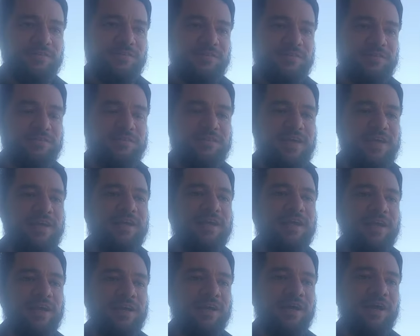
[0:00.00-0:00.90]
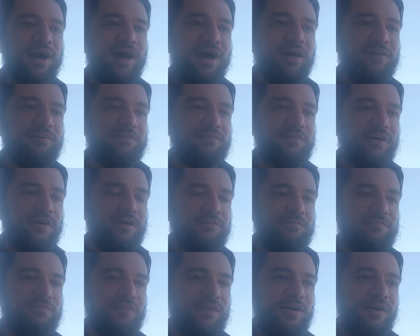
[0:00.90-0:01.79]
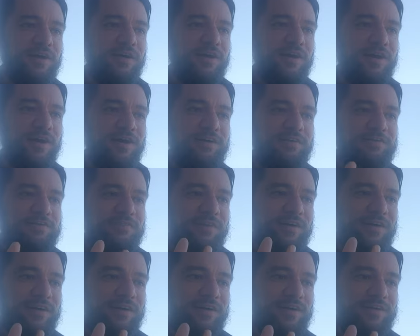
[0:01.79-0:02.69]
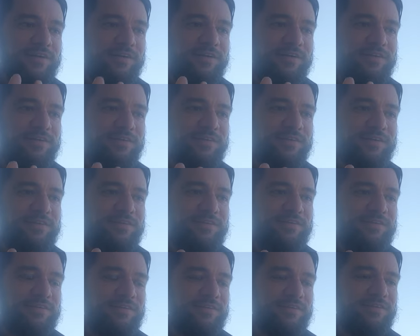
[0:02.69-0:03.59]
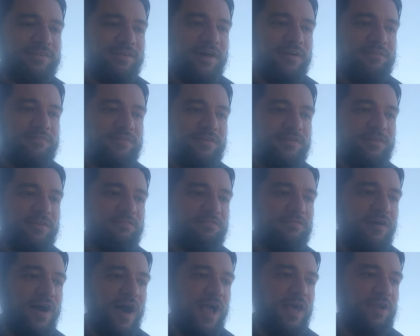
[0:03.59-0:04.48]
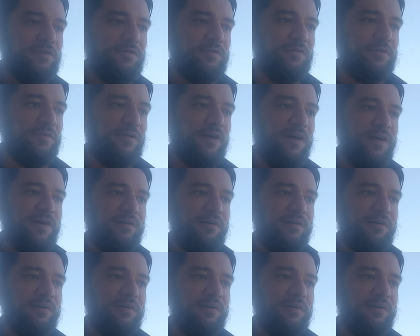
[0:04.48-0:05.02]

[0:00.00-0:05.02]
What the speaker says: sustaining of of you know this of the final